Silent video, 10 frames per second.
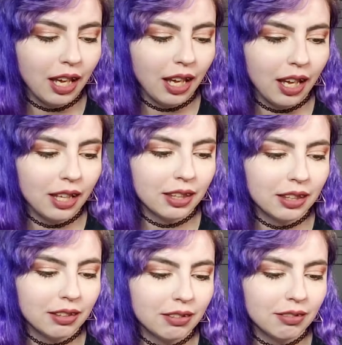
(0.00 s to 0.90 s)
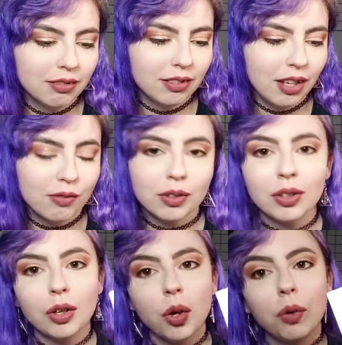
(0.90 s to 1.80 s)
and
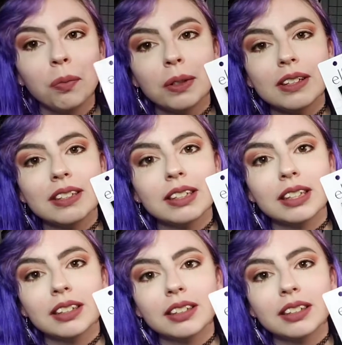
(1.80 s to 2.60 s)
never opened it.